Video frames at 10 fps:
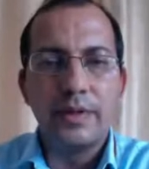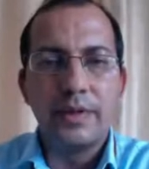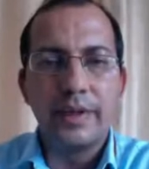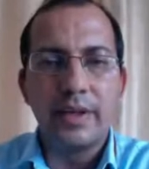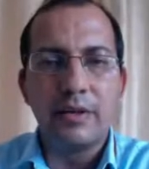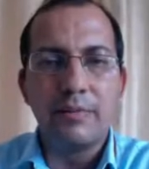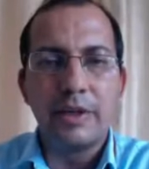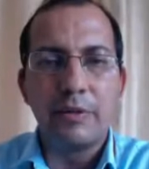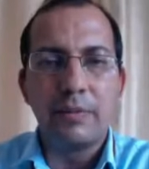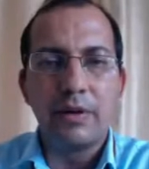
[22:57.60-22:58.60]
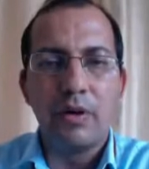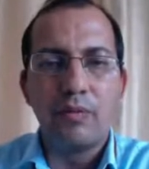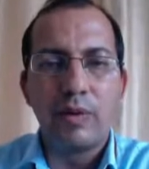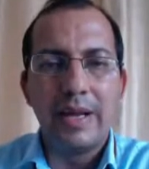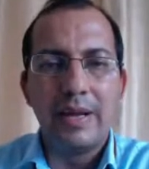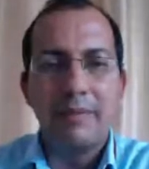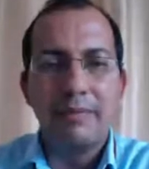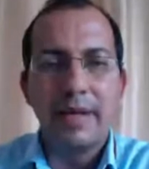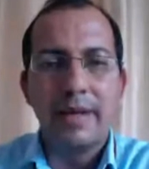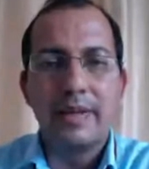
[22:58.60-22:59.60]
integral multiple of
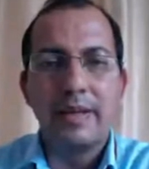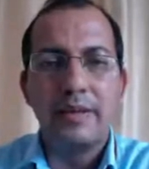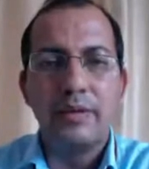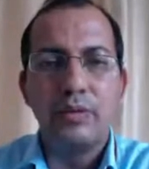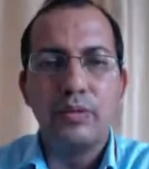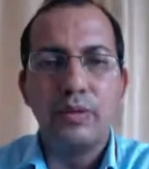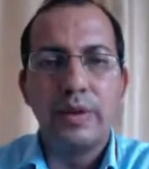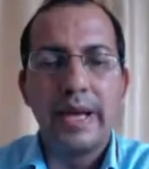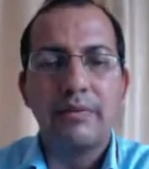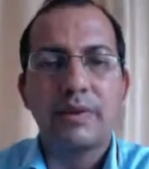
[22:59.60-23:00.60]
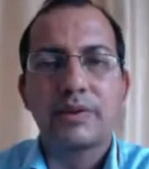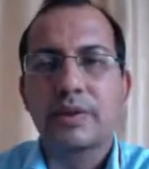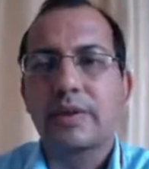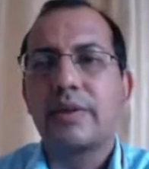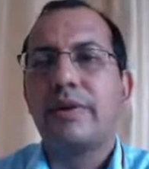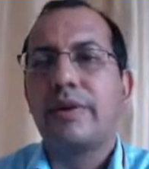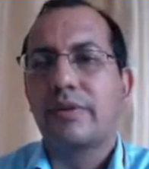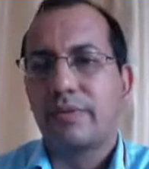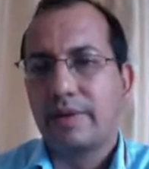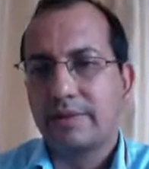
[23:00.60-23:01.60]
lambda, then you would have constructive
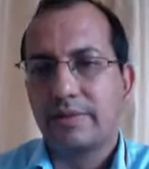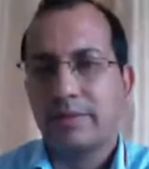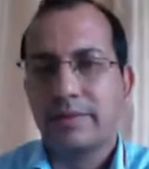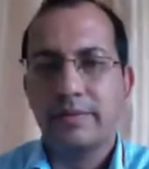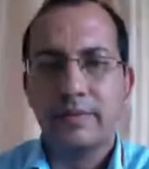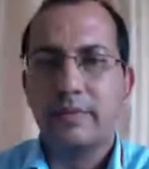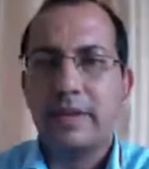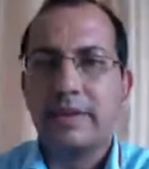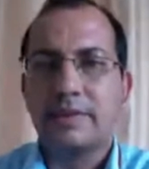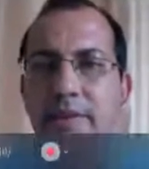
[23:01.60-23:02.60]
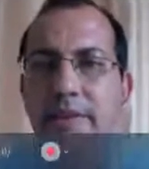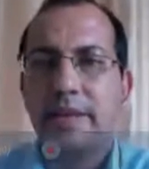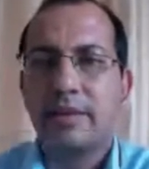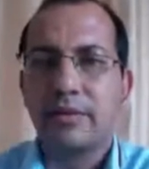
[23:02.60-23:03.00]
interference. Okay, let's see that